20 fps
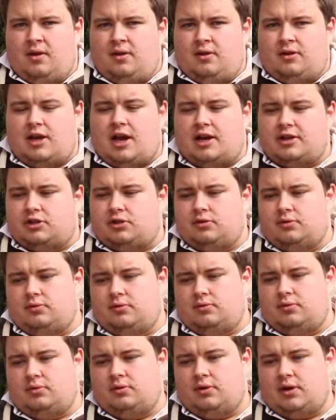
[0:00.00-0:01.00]
The
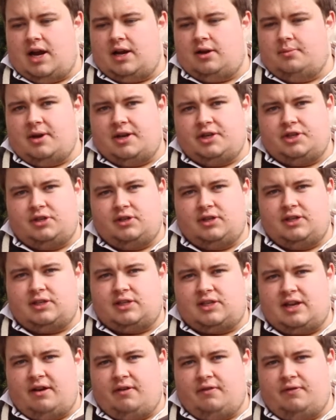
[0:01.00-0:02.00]
actual animation
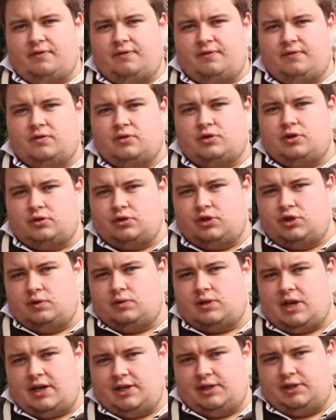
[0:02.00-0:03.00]
itself took 2
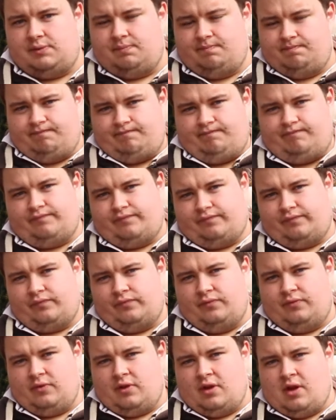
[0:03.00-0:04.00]
days.
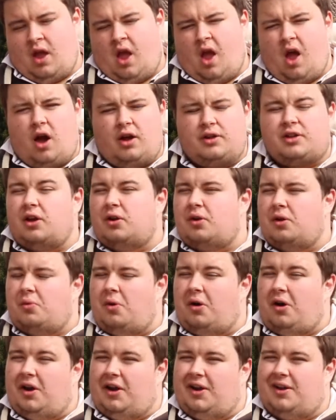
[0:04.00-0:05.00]
I don't know
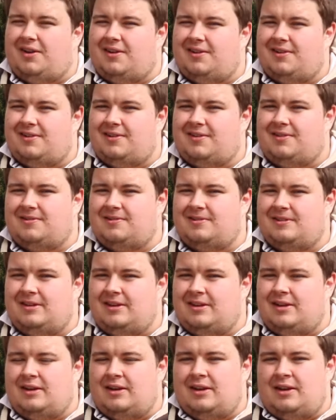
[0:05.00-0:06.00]
why,
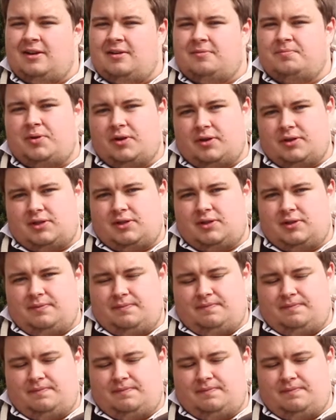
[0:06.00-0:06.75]
but